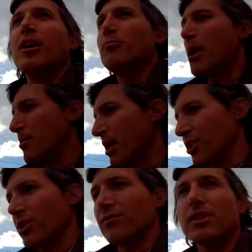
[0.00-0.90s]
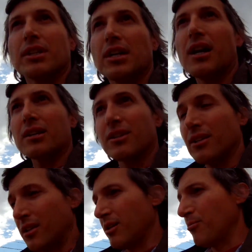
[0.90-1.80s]
Maybe I should have seen a
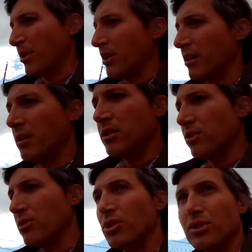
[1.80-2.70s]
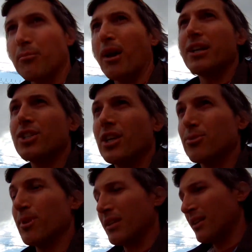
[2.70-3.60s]
doctor, but using my
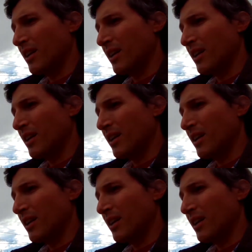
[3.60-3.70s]
judgment,